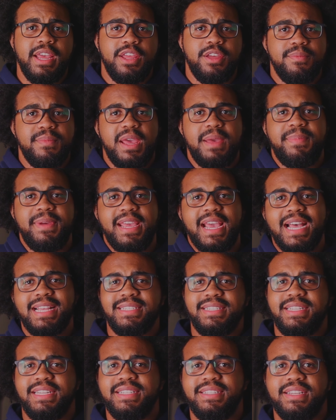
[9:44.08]
you may be
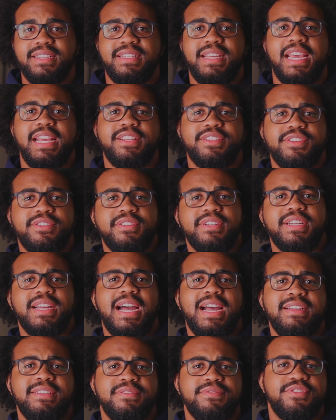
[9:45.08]
hesitant to take certain
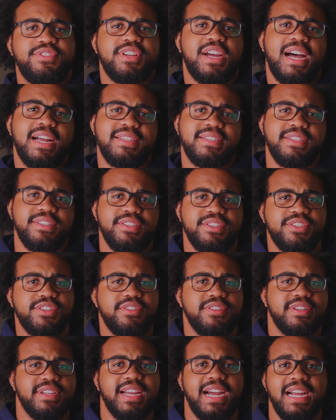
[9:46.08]
kinds of shots in
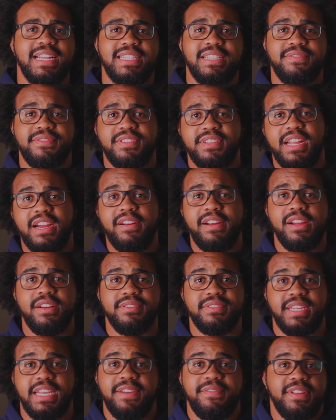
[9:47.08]
certain kinds of
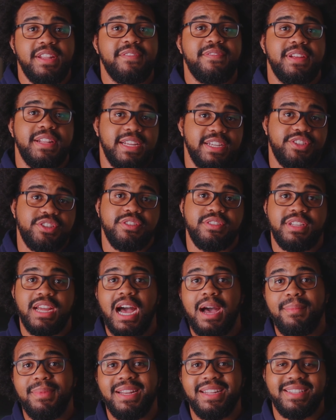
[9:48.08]
scenarios, even if it is your
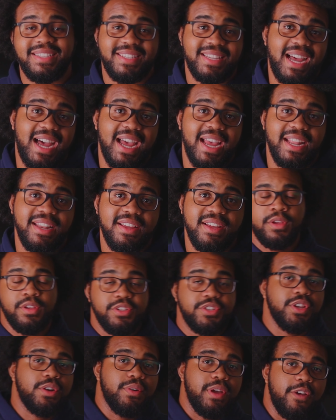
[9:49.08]
dominant side.
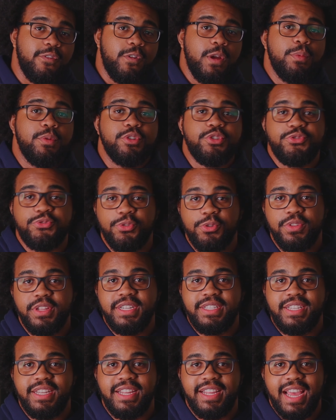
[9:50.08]
So if we were
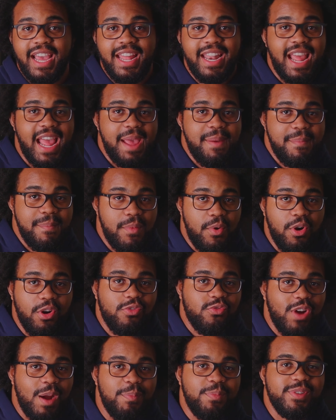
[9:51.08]
truly to get a
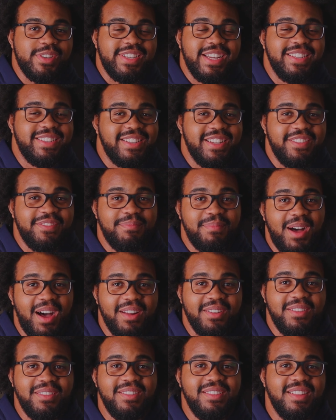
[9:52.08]
more representative
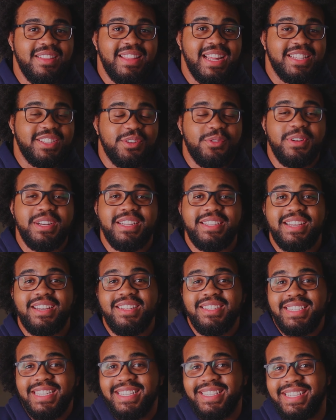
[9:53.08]
model that's going to
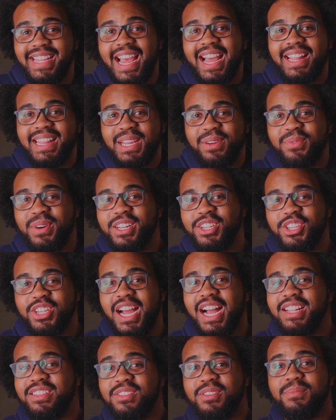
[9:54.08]
tell us exactly what
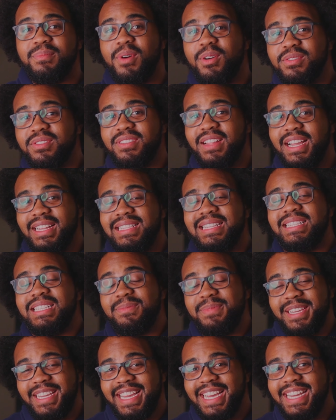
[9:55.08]
shots are most likely
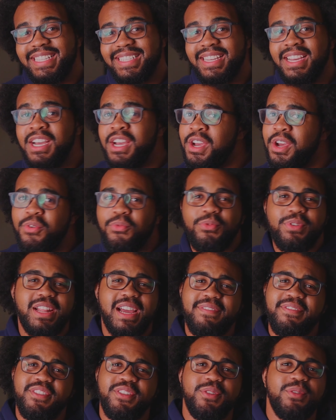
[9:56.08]
to be hit, We'd
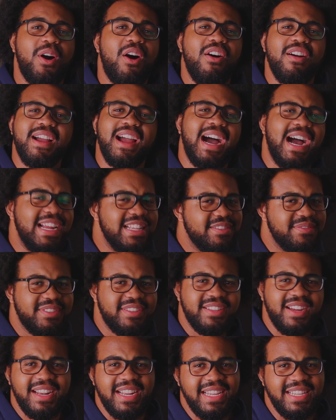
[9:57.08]
have to do all kinds of
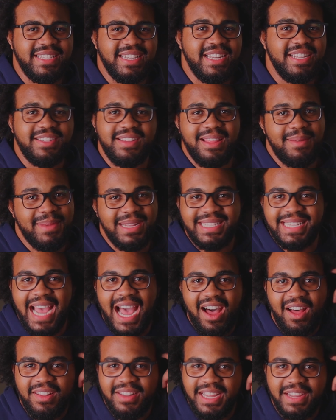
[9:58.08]
studies into the
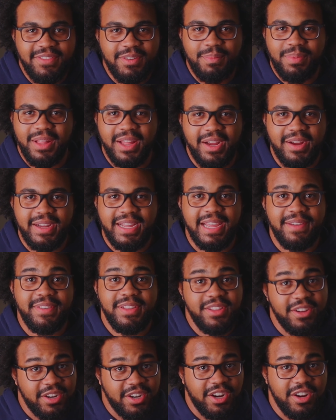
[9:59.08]
mentality of a player
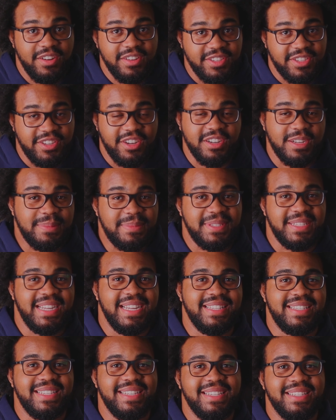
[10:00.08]
given their current
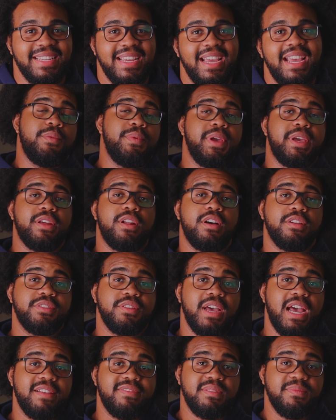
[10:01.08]
circumstances. We could
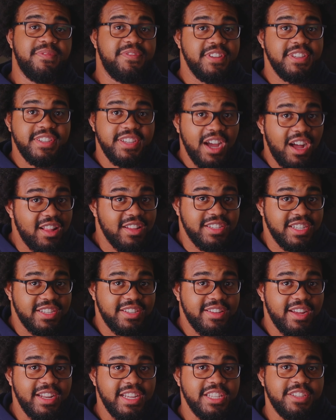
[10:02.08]
also have some physiology
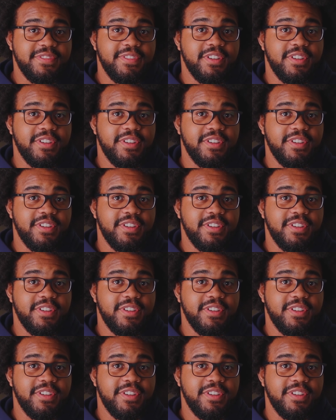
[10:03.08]
studies